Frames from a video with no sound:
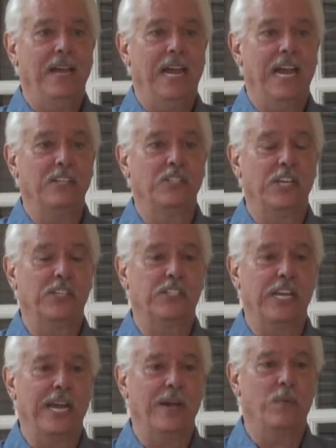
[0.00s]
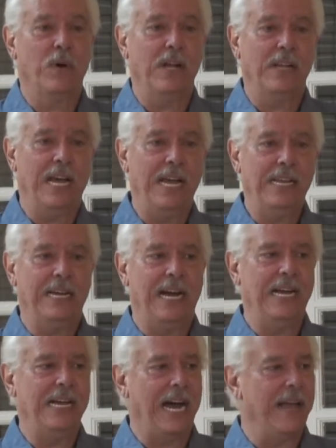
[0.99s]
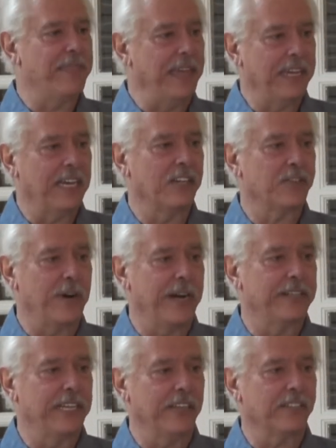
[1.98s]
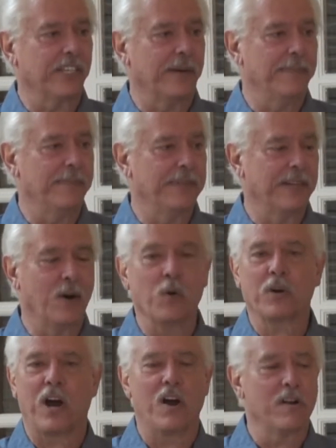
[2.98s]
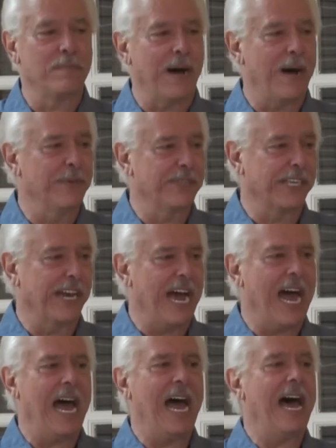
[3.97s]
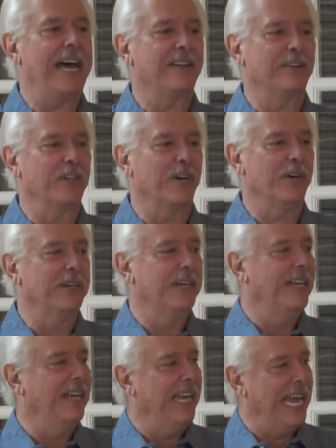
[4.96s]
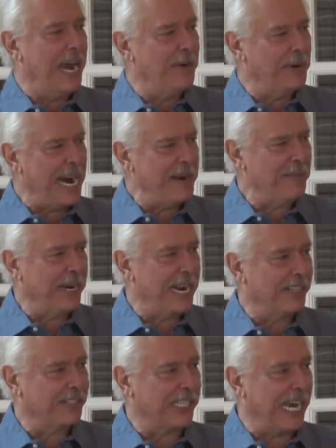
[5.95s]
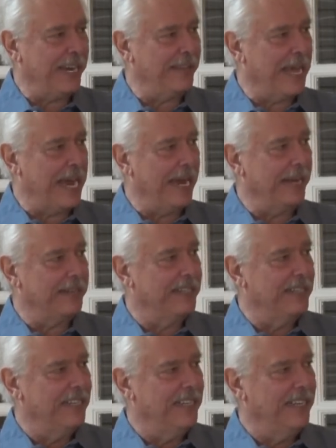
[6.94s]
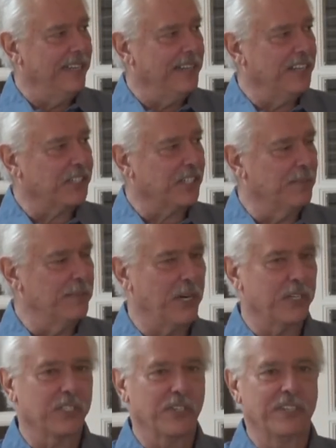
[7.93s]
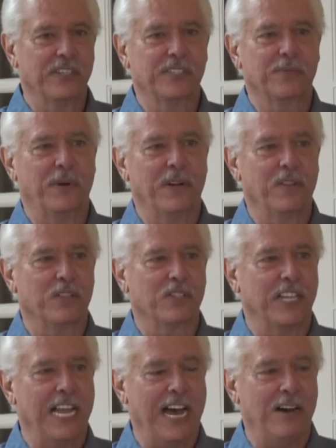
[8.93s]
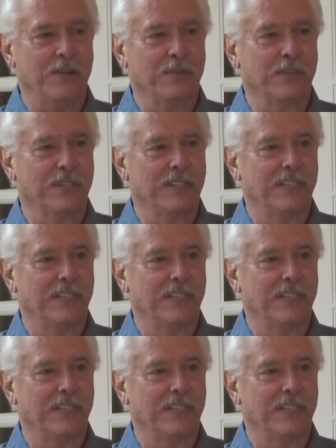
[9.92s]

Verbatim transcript: And she'd say, Well, I, I, I think God's trying to tell us something. The old carnal Bob would say, I don't know. And right when I say that, this commercial is one of those loud